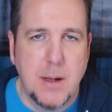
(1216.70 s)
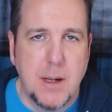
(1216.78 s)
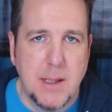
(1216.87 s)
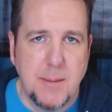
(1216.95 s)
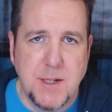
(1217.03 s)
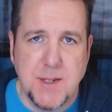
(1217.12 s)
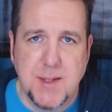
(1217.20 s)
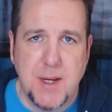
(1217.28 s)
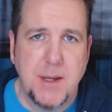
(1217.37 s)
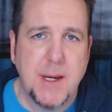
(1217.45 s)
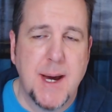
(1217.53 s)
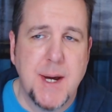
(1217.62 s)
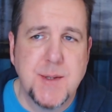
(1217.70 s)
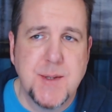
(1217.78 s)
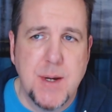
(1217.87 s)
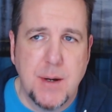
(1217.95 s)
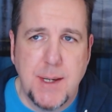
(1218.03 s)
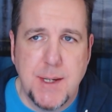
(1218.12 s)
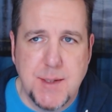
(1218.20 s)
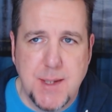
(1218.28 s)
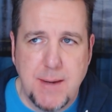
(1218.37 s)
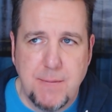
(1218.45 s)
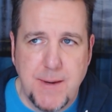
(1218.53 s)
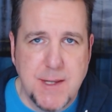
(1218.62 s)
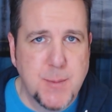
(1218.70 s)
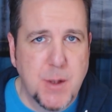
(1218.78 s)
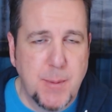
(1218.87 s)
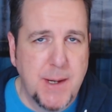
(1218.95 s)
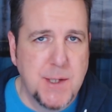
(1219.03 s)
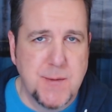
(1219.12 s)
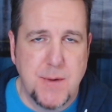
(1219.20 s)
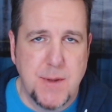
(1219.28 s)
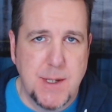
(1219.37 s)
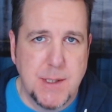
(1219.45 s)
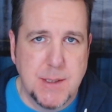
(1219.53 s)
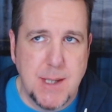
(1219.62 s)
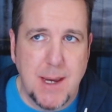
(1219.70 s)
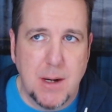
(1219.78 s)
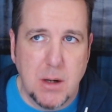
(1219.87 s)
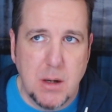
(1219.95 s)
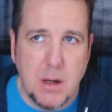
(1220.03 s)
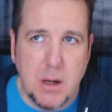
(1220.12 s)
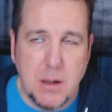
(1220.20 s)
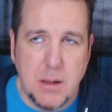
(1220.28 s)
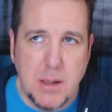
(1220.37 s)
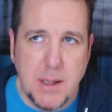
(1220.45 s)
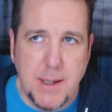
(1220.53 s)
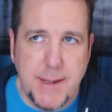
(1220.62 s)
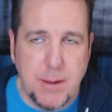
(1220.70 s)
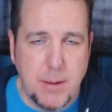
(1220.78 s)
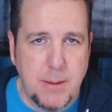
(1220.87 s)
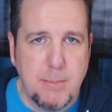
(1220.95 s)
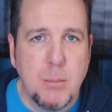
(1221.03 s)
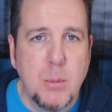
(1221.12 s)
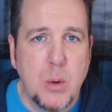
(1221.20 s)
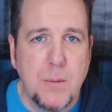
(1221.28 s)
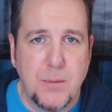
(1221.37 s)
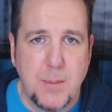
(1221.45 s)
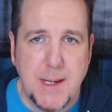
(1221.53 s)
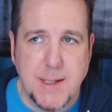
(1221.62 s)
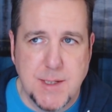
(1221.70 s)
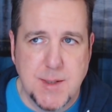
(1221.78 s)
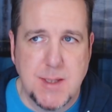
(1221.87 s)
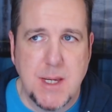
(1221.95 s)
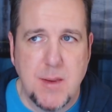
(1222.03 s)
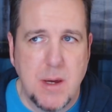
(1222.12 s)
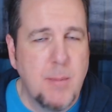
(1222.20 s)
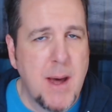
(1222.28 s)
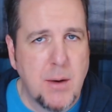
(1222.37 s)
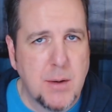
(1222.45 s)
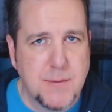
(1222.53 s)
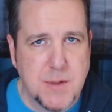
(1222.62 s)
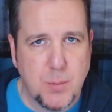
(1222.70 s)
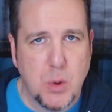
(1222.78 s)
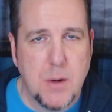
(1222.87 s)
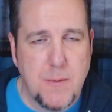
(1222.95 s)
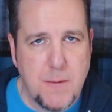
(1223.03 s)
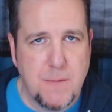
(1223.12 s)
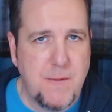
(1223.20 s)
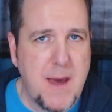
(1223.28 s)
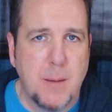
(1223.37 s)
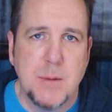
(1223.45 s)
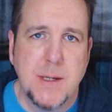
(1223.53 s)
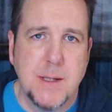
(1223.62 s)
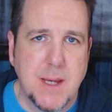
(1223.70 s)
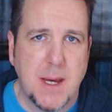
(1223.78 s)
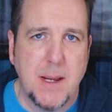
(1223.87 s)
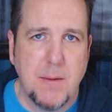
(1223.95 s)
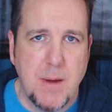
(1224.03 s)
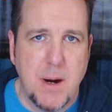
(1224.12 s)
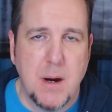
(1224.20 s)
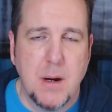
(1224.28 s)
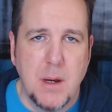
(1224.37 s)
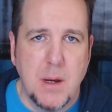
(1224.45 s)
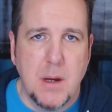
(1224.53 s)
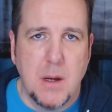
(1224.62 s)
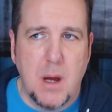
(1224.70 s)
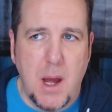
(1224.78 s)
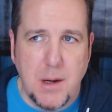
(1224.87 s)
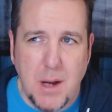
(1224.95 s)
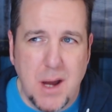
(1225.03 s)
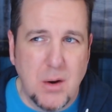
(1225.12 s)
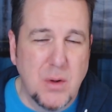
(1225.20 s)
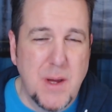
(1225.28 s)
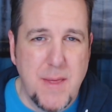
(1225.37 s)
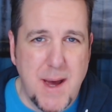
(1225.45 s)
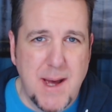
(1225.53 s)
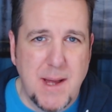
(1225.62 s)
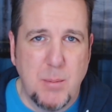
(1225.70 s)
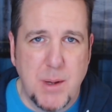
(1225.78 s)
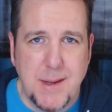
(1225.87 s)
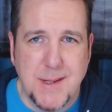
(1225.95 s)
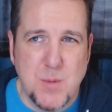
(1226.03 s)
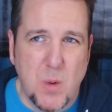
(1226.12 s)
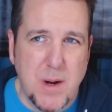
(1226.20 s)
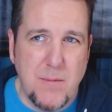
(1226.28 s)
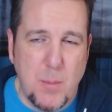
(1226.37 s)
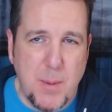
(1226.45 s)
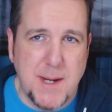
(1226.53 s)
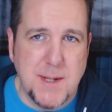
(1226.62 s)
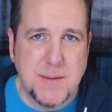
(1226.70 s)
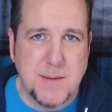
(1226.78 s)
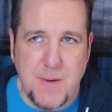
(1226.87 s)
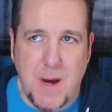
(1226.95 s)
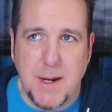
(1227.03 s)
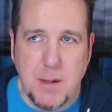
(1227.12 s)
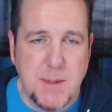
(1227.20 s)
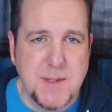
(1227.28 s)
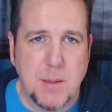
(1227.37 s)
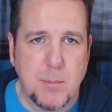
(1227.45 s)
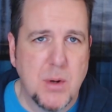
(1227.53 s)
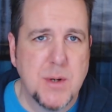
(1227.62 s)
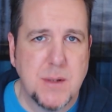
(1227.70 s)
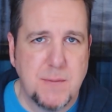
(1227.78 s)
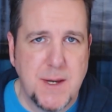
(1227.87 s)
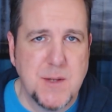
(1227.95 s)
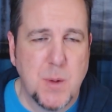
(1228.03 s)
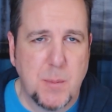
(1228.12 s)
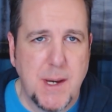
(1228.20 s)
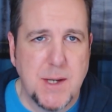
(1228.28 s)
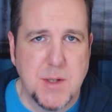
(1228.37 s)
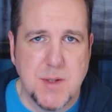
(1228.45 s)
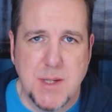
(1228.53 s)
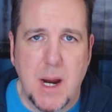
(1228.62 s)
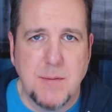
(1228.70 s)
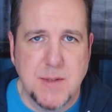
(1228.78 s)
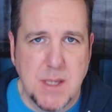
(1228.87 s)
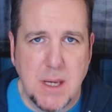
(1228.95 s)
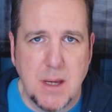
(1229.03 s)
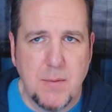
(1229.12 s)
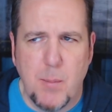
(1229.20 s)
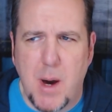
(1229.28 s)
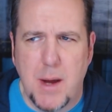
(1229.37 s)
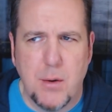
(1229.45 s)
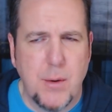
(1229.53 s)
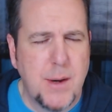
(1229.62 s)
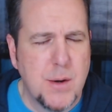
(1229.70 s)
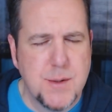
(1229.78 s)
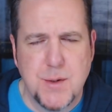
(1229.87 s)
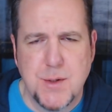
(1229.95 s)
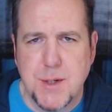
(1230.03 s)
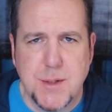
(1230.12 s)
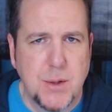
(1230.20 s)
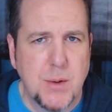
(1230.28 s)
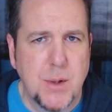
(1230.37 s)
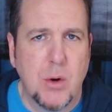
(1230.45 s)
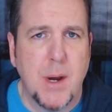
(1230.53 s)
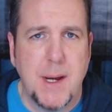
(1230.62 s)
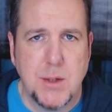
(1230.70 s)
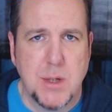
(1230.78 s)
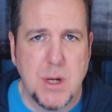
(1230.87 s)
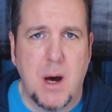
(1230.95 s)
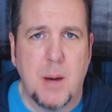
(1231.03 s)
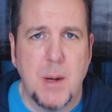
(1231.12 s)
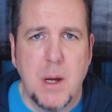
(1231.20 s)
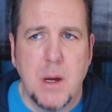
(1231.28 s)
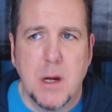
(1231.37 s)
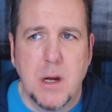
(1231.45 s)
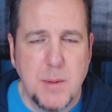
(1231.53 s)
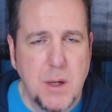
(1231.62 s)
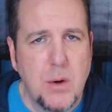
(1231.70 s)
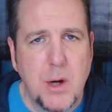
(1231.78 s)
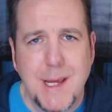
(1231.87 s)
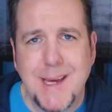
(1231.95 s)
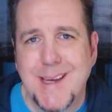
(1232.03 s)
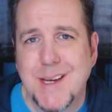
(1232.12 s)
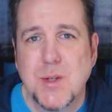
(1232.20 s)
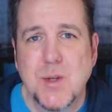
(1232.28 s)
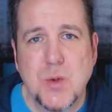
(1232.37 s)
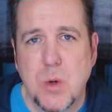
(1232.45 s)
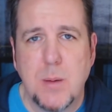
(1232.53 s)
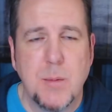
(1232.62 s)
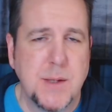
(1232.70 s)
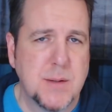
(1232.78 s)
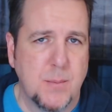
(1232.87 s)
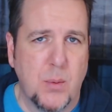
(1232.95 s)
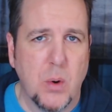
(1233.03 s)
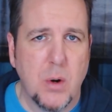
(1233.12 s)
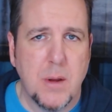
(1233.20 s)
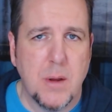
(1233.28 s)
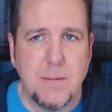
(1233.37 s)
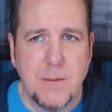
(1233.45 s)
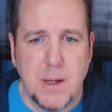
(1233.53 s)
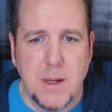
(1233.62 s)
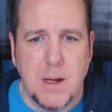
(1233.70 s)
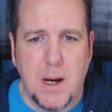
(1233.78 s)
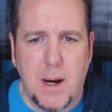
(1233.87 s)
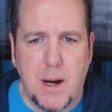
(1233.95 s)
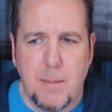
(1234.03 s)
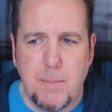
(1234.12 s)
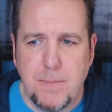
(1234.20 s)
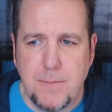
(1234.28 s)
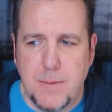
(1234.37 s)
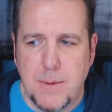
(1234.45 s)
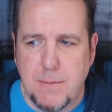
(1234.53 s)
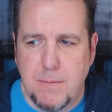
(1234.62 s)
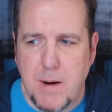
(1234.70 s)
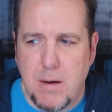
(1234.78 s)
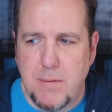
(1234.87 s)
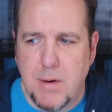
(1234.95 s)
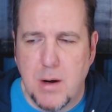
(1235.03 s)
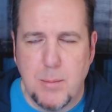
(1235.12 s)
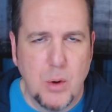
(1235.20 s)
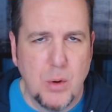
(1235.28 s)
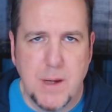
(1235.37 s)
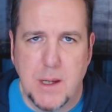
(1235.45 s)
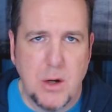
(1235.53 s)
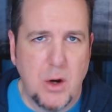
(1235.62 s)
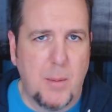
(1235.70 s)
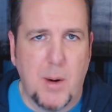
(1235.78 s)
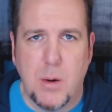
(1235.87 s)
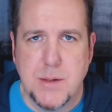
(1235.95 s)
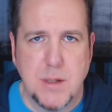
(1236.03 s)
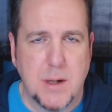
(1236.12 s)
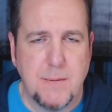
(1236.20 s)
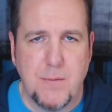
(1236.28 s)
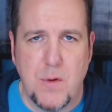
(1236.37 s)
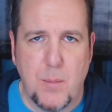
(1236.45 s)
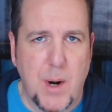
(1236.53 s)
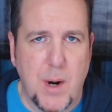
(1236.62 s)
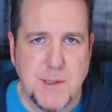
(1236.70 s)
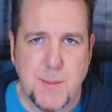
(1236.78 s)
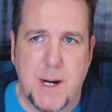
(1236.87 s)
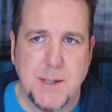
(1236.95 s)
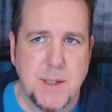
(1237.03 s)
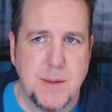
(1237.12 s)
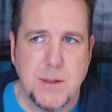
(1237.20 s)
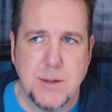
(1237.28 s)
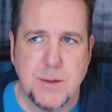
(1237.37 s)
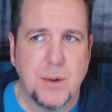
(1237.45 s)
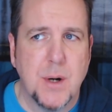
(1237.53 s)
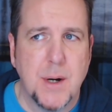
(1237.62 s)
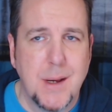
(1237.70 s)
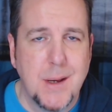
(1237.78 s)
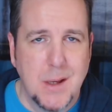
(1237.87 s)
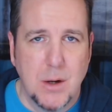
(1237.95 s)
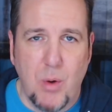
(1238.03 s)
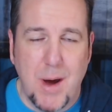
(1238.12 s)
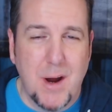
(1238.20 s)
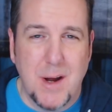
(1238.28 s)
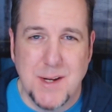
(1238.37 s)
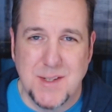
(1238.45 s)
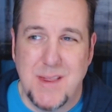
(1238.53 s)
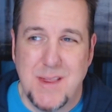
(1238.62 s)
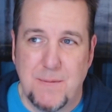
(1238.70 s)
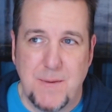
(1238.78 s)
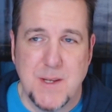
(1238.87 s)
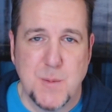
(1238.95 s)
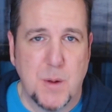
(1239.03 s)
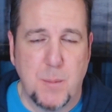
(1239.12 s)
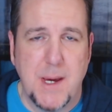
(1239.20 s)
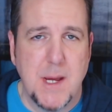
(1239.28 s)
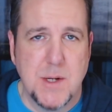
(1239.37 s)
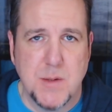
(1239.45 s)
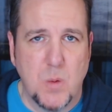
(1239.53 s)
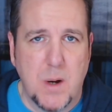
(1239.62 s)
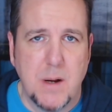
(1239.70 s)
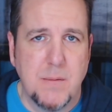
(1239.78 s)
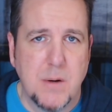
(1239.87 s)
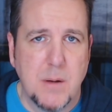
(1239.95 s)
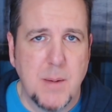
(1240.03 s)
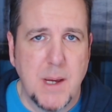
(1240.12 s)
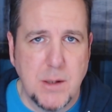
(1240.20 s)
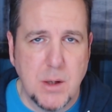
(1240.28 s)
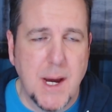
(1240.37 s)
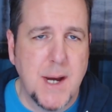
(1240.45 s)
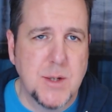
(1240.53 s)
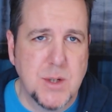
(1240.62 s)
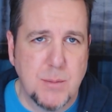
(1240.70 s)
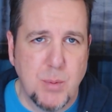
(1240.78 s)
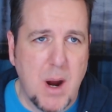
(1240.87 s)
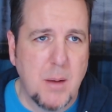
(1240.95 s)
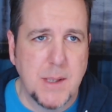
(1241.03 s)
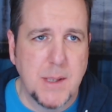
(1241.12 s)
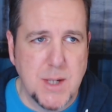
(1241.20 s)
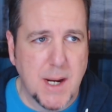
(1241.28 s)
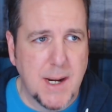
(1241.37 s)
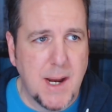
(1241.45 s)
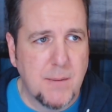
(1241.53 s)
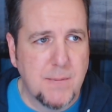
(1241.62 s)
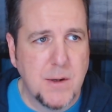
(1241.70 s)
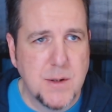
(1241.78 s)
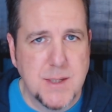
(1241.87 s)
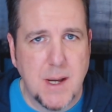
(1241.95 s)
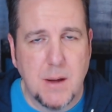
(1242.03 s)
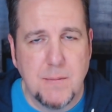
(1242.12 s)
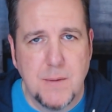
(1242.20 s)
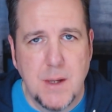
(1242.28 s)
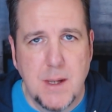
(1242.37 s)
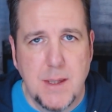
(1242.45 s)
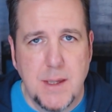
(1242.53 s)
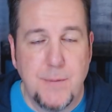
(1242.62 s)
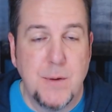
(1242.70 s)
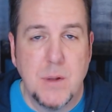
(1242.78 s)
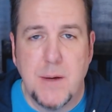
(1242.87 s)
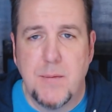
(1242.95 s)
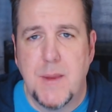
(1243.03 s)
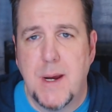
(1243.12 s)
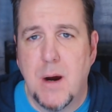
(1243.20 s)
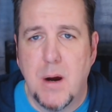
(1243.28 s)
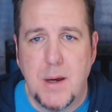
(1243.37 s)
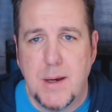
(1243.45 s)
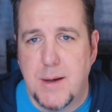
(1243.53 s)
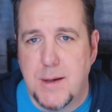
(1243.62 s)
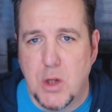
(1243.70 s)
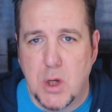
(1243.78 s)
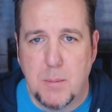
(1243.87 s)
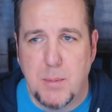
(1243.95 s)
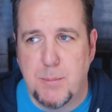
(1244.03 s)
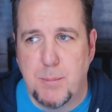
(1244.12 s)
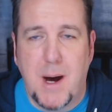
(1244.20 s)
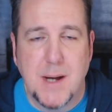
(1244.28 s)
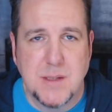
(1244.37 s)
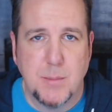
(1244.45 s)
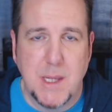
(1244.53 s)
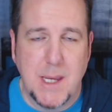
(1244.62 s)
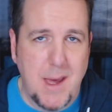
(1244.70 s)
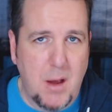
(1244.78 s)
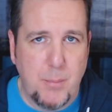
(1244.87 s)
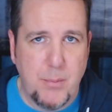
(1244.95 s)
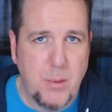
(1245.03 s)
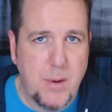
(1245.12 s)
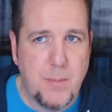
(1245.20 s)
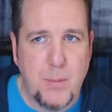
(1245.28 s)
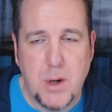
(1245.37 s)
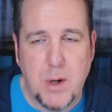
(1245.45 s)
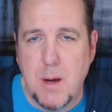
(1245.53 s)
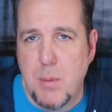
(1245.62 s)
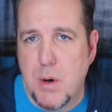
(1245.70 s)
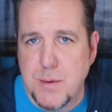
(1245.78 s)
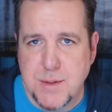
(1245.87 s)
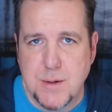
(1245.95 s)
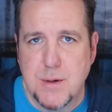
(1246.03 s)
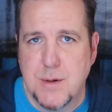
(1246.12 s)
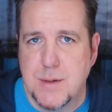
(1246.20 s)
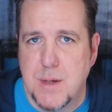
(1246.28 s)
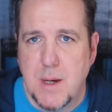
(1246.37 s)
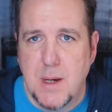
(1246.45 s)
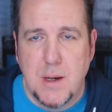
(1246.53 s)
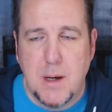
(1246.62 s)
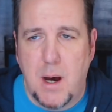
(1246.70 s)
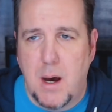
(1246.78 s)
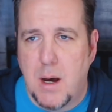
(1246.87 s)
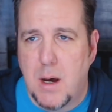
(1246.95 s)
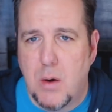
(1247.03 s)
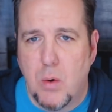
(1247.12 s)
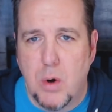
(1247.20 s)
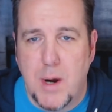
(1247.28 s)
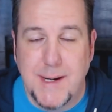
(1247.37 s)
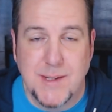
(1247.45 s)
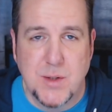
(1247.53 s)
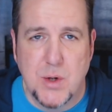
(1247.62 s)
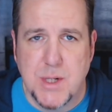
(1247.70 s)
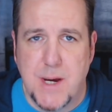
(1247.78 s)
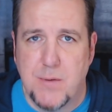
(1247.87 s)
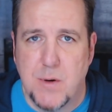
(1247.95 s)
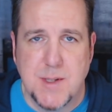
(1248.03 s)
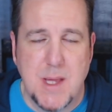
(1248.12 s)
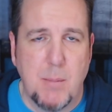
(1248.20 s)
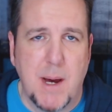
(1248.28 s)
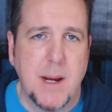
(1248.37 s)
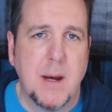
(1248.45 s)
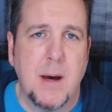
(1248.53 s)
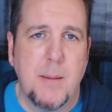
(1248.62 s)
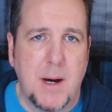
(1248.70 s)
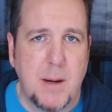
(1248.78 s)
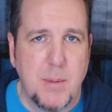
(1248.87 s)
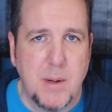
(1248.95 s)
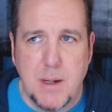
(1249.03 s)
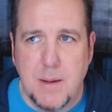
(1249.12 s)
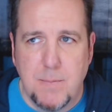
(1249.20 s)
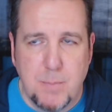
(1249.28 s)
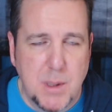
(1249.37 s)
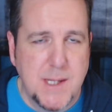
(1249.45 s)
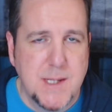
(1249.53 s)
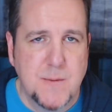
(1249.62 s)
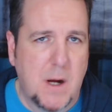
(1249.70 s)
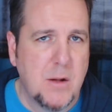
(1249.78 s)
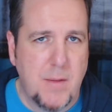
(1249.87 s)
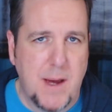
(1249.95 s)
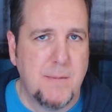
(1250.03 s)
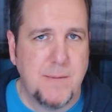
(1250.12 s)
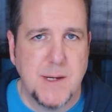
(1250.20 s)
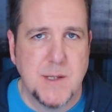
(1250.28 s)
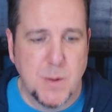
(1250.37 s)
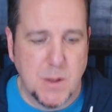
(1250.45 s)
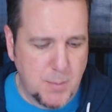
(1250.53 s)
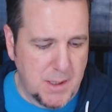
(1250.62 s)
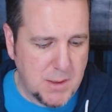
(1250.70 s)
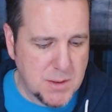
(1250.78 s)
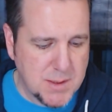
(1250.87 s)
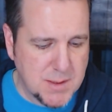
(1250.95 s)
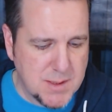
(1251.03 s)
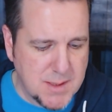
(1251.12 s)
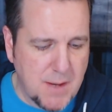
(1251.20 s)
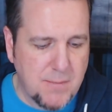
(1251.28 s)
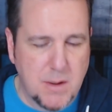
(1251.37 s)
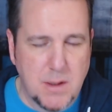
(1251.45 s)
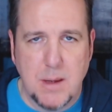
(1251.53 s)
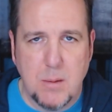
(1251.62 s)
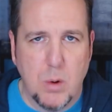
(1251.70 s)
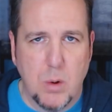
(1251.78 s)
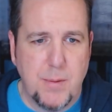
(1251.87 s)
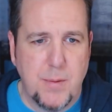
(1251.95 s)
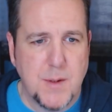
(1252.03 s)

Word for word: Let me just tell you guys, there is a Facebook page for this, and It, it moved me to see the amount of support that the family is getting there. Not only that, but it's one of the best Find a Missing Person Facebook pages that I've seen. The moderators are just doing a great job. Community, extremely supportive. Um, very, very moving. You know, I'm always looking for the bright spots in this story. Quite honestly, that Facebook page is one of them, and you guys should probably check it out for yourself. If you live in the area and you can possibly help with putting up posters uh, or any search efforts that might come up, please follow that Facebook page. It's definitely worth the